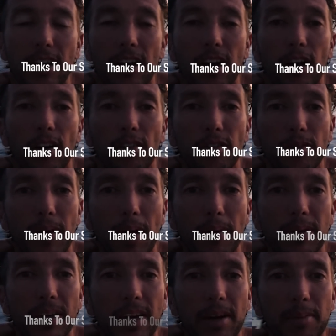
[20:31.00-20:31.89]
Hopefully,
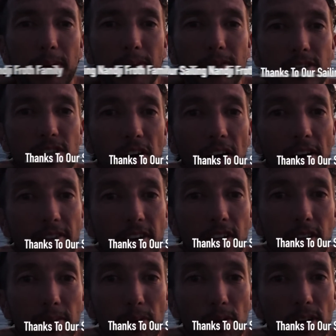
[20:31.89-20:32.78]
maybe get a bit of a dive in
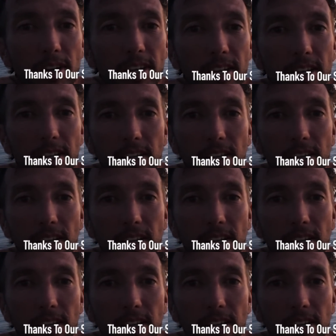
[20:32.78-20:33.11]
in the morning,